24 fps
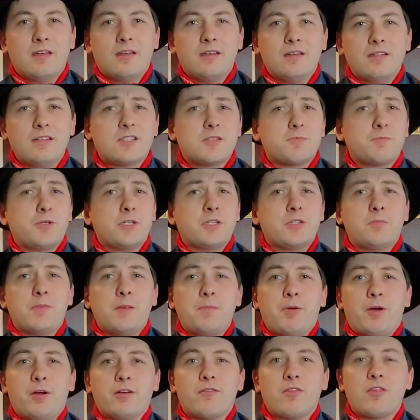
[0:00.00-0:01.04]
it is spread to be
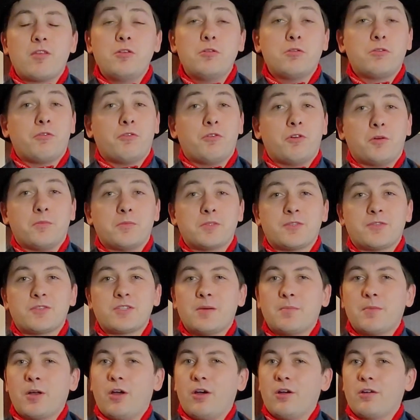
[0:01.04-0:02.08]
part of the uniforms of
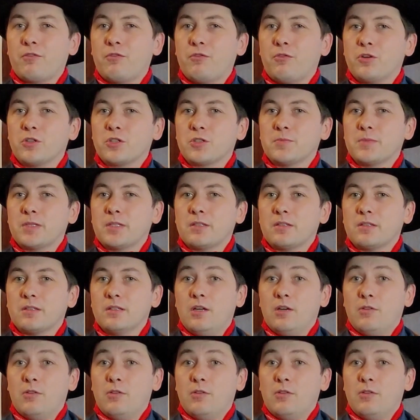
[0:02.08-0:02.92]
some law enforcement,